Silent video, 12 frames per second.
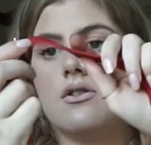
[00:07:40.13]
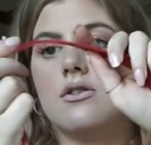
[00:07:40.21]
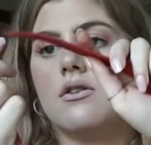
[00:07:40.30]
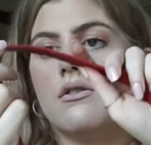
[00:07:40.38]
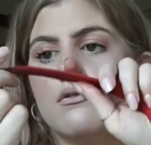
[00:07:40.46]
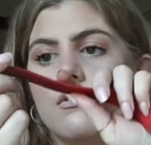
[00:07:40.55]

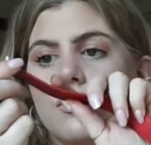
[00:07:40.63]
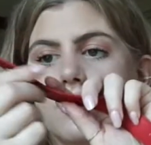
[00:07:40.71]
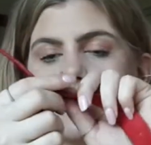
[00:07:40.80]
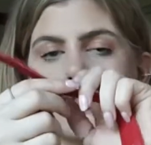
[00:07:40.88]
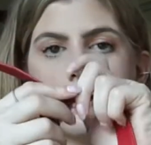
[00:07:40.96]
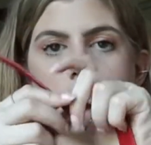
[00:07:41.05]
So you
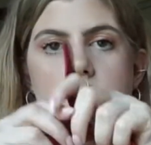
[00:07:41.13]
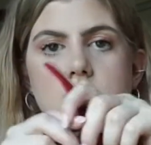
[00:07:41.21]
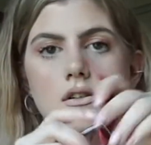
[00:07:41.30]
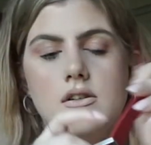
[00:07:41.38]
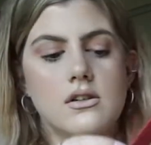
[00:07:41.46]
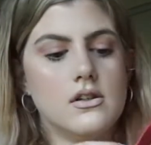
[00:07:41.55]
just
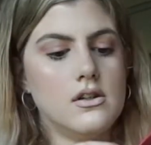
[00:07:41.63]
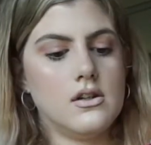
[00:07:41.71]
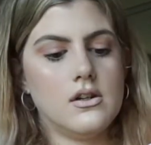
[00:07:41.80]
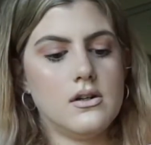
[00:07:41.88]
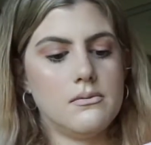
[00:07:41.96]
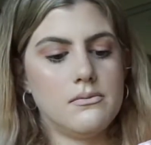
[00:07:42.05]

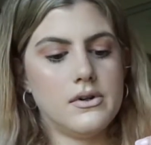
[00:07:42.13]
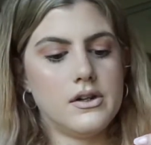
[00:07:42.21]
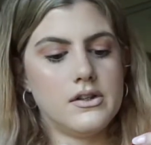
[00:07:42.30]
put